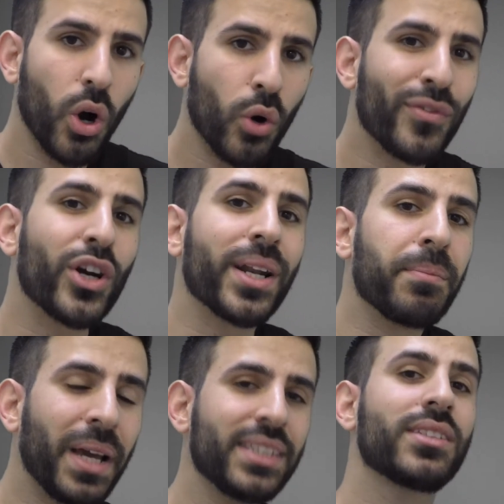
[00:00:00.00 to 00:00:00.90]
over an
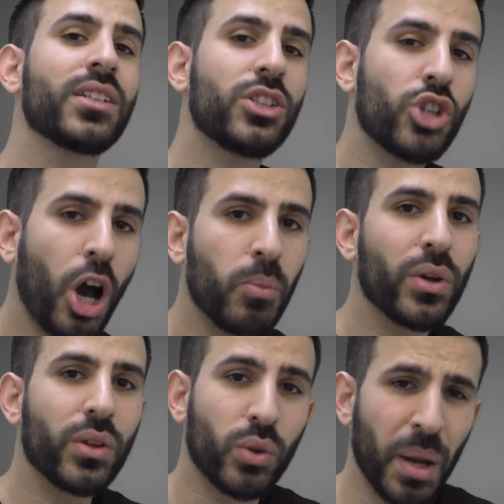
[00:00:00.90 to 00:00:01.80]
amazing job
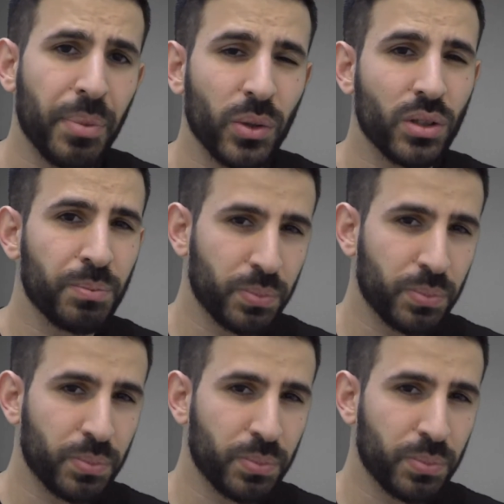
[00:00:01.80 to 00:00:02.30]
with crappy